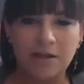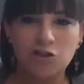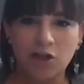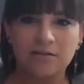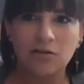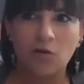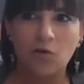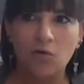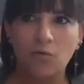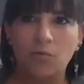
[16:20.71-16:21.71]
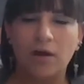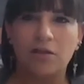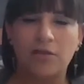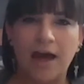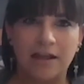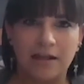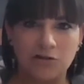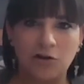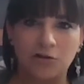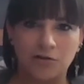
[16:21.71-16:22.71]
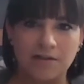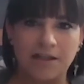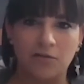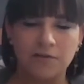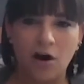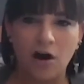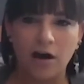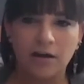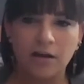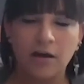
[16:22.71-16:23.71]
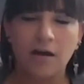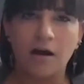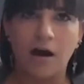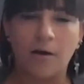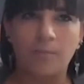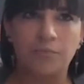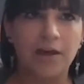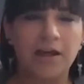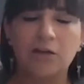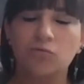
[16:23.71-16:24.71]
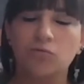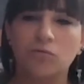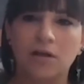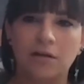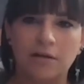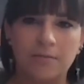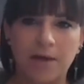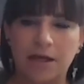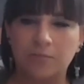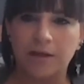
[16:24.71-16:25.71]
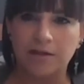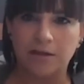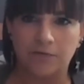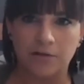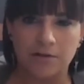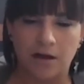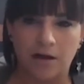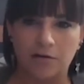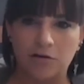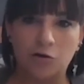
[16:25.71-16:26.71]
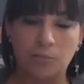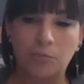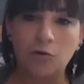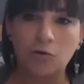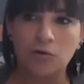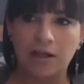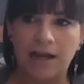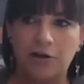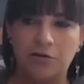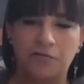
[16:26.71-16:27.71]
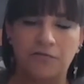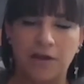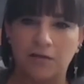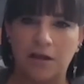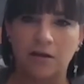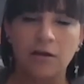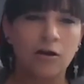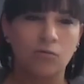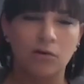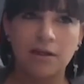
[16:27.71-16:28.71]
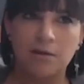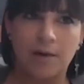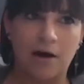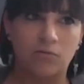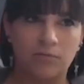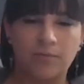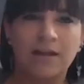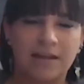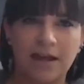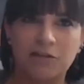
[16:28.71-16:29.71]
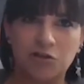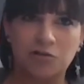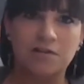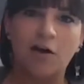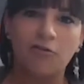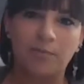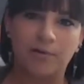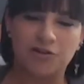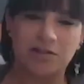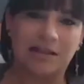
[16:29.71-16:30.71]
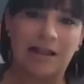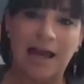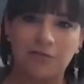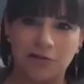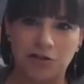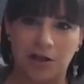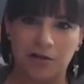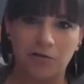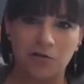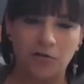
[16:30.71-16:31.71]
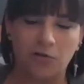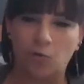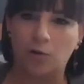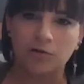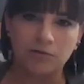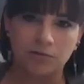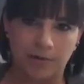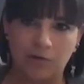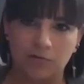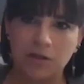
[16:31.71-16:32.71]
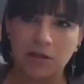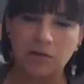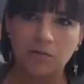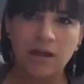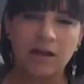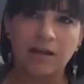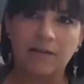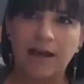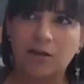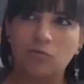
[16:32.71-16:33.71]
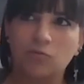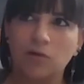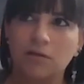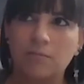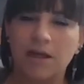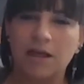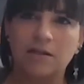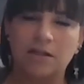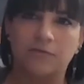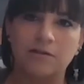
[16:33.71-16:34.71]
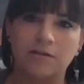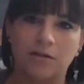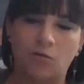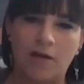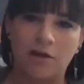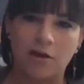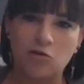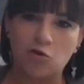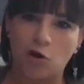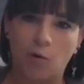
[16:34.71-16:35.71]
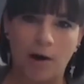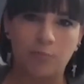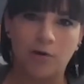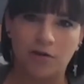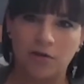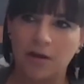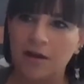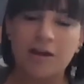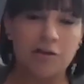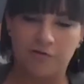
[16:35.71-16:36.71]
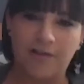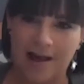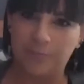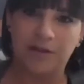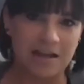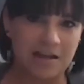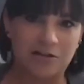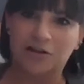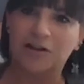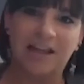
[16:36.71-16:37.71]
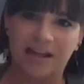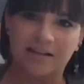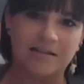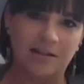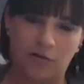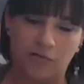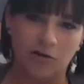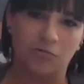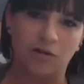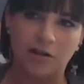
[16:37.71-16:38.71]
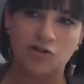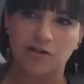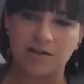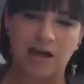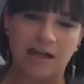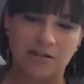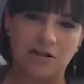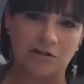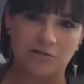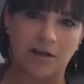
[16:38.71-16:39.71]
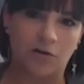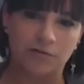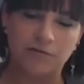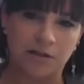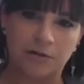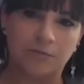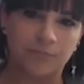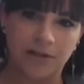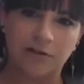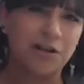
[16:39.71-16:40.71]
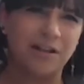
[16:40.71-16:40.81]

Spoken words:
gentle with that internal self talk, that can really make a big difference on your mood and how you're feeling, really about, yes, yourself, but just life in general and the world around you. And that can really make a difference in the way that you show up with your family and your kids, if you're really just kind to yourself too. And you can